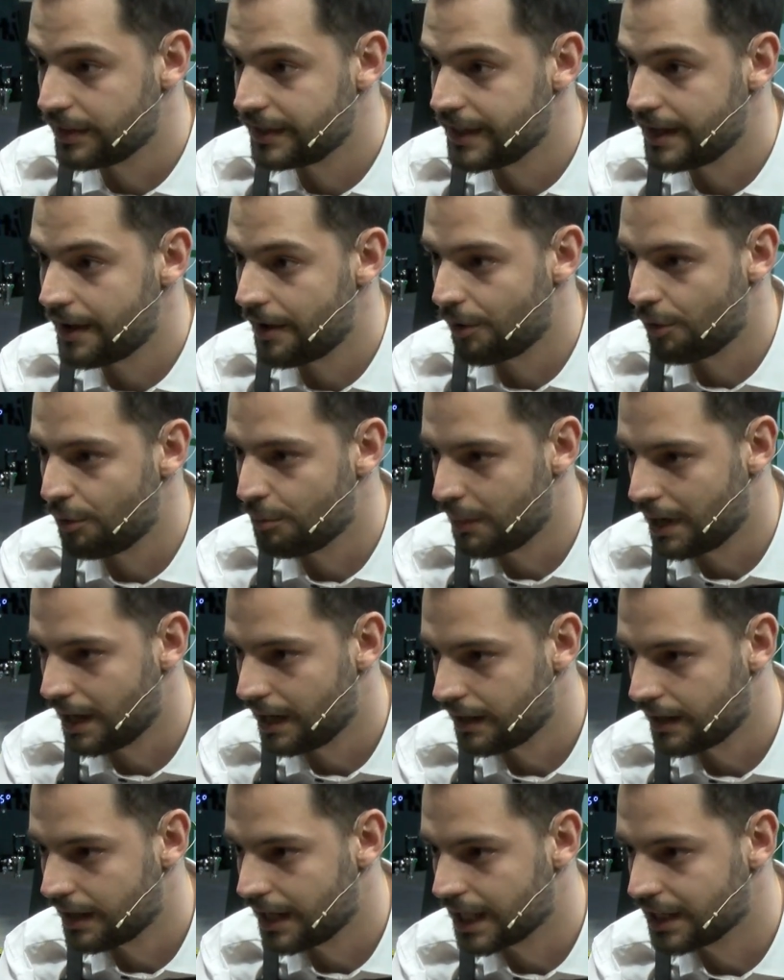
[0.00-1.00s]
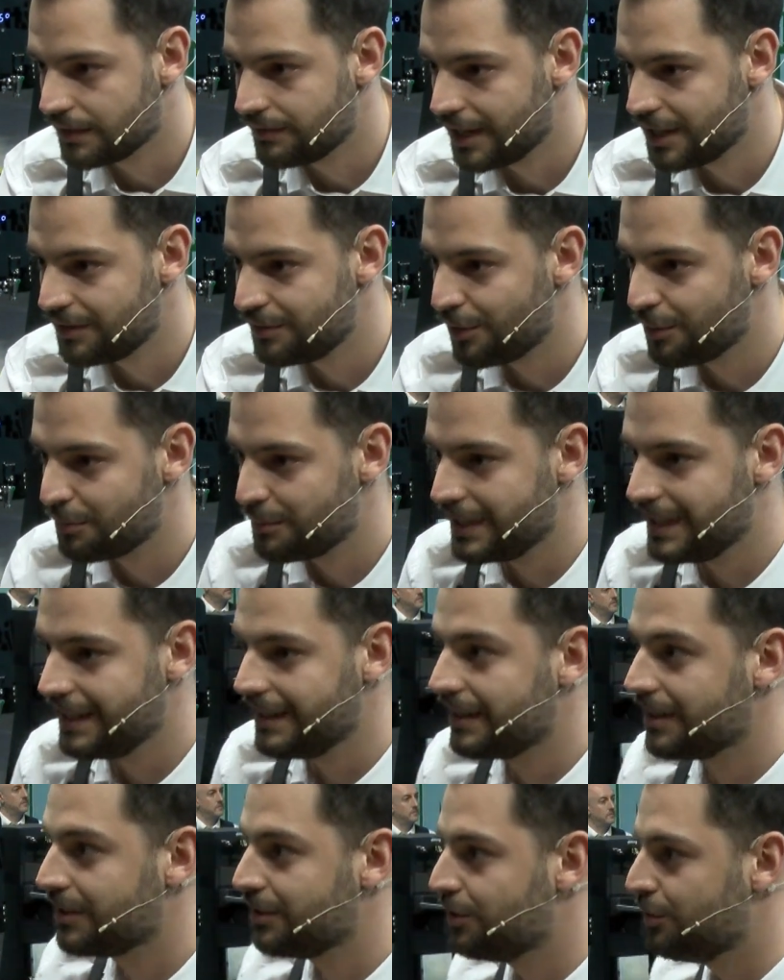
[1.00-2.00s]
the aroma, and wait for me
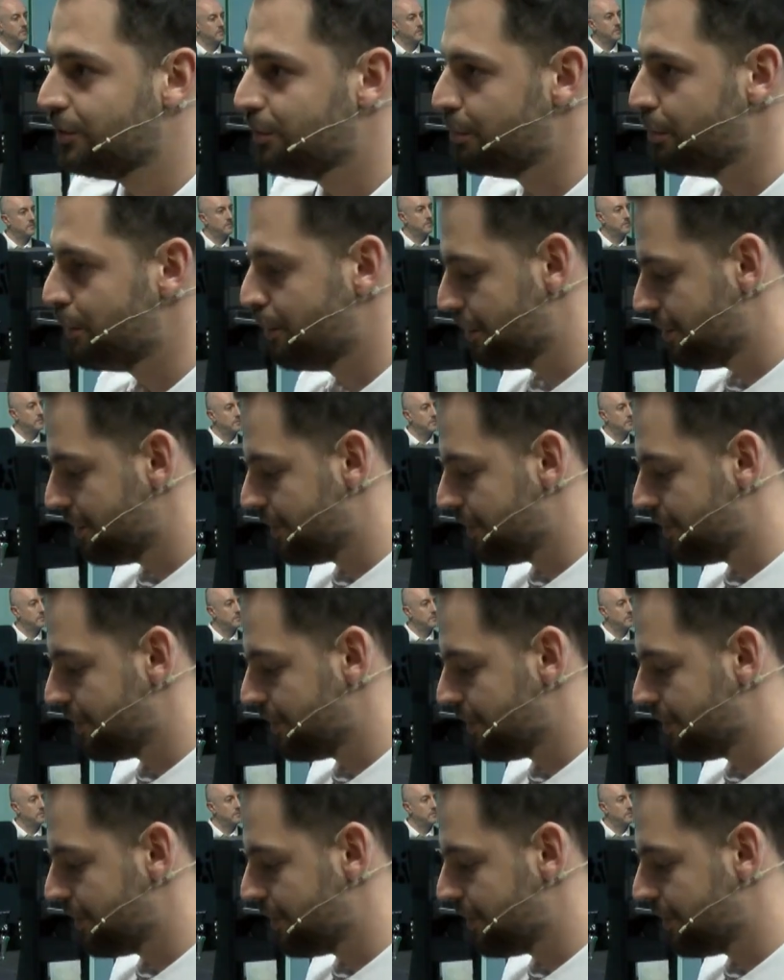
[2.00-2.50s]
to pour the